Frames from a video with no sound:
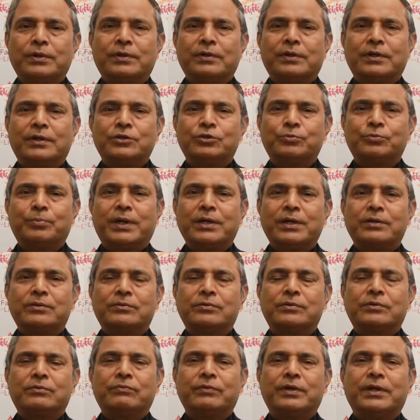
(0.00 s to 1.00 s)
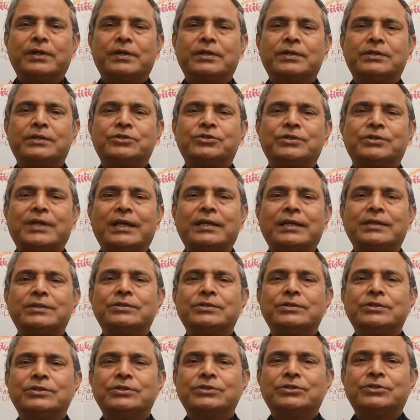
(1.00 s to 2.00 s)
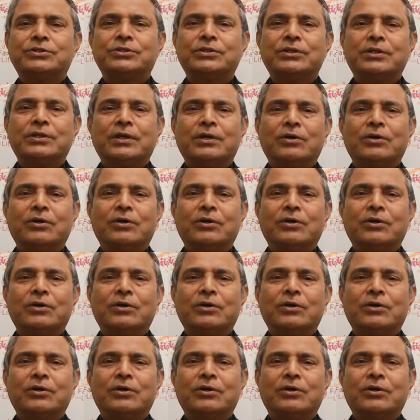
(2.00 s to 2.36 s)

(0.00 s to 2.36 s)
in spite of the various challenges